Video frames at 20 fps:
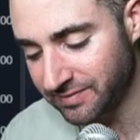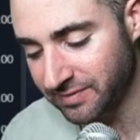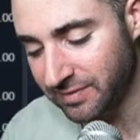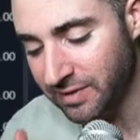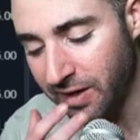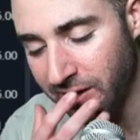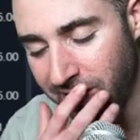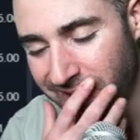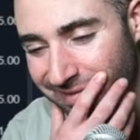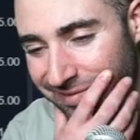
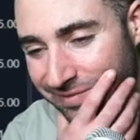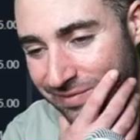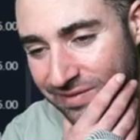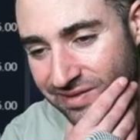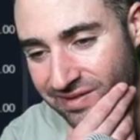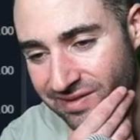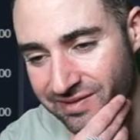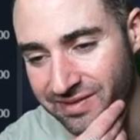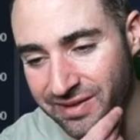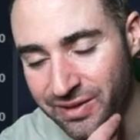of
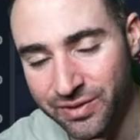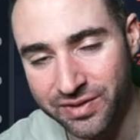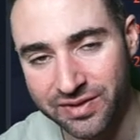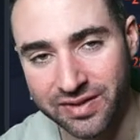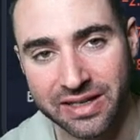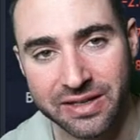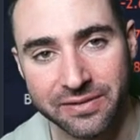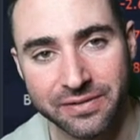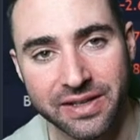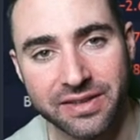little
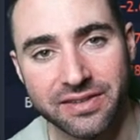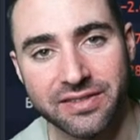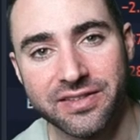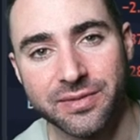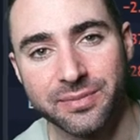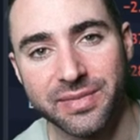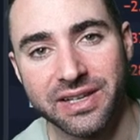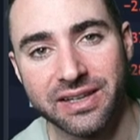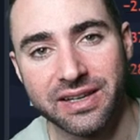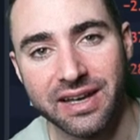significance to
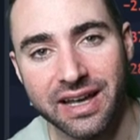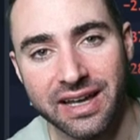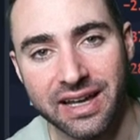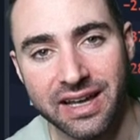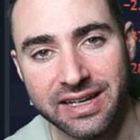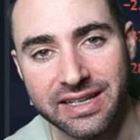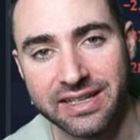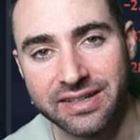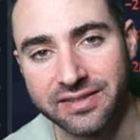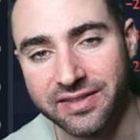me. I
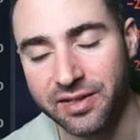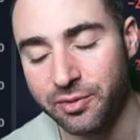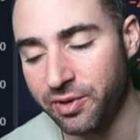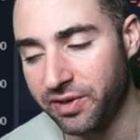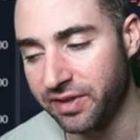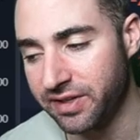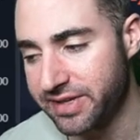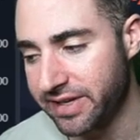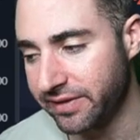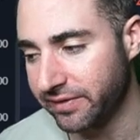need to see where
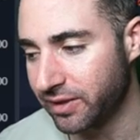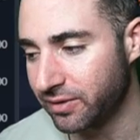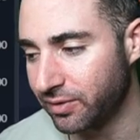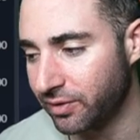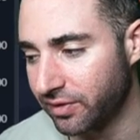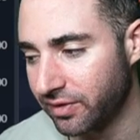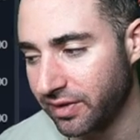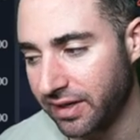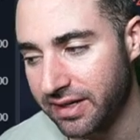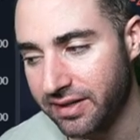the daily
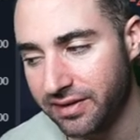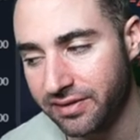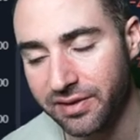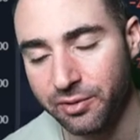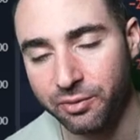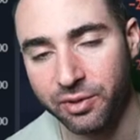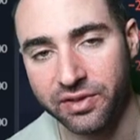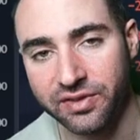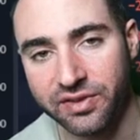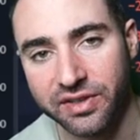closes. I need to see
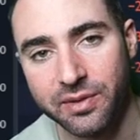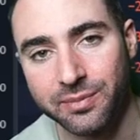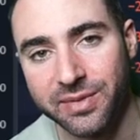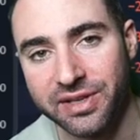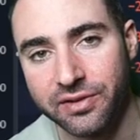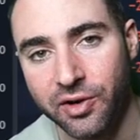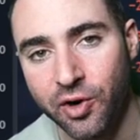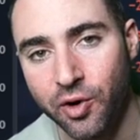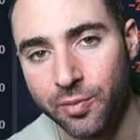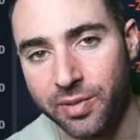where
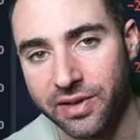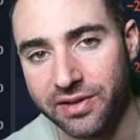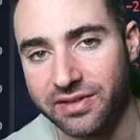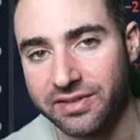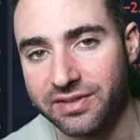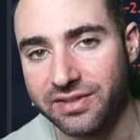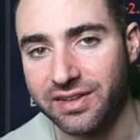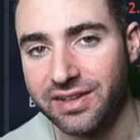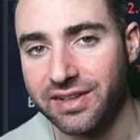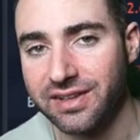CME
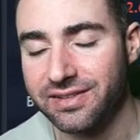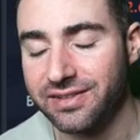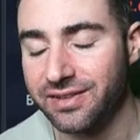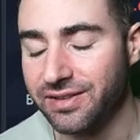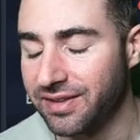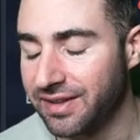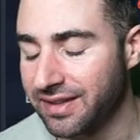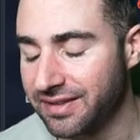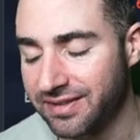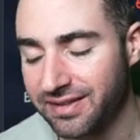opens.
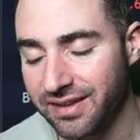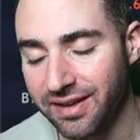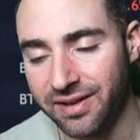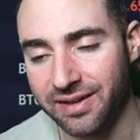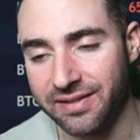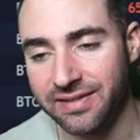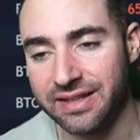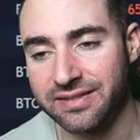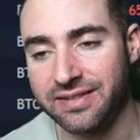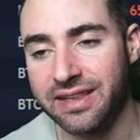
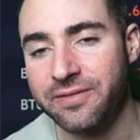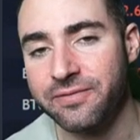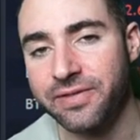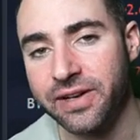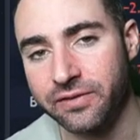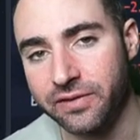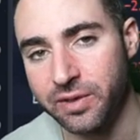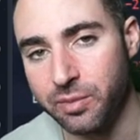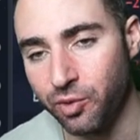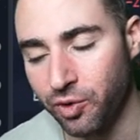That's
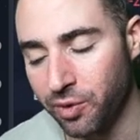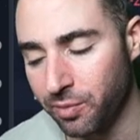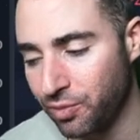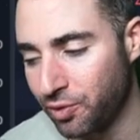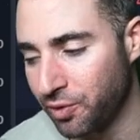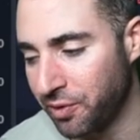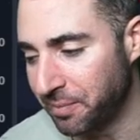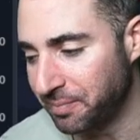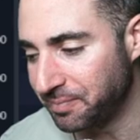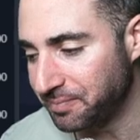infinitely more
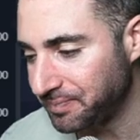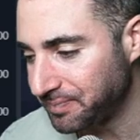important.